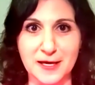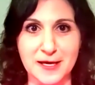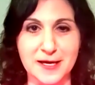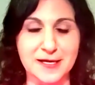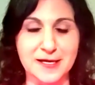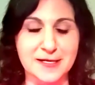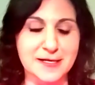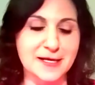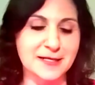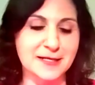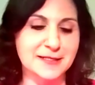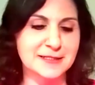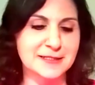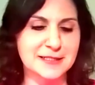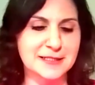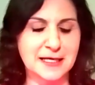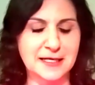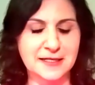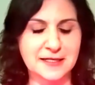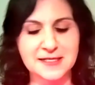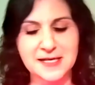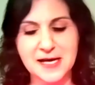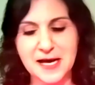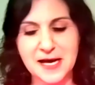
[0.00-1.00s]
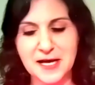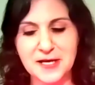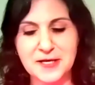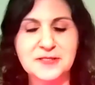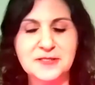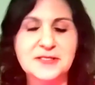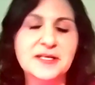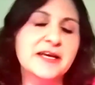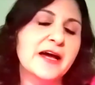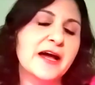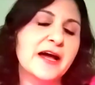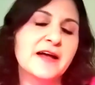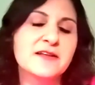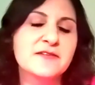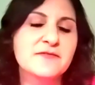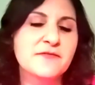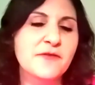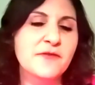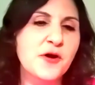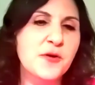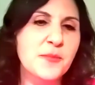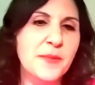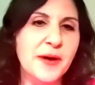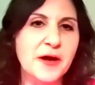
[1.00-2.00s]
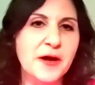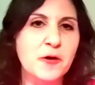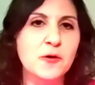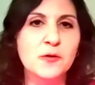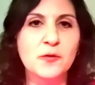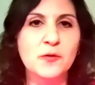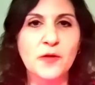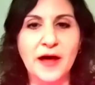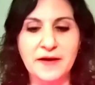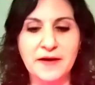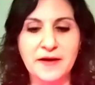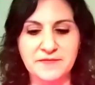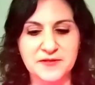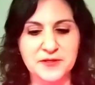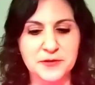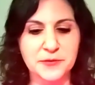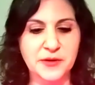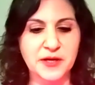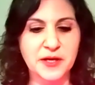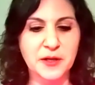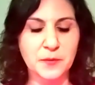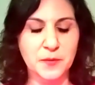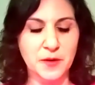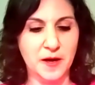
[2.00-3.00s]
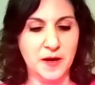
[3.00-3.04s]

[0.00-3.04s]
And you say I devoted my whole life to it.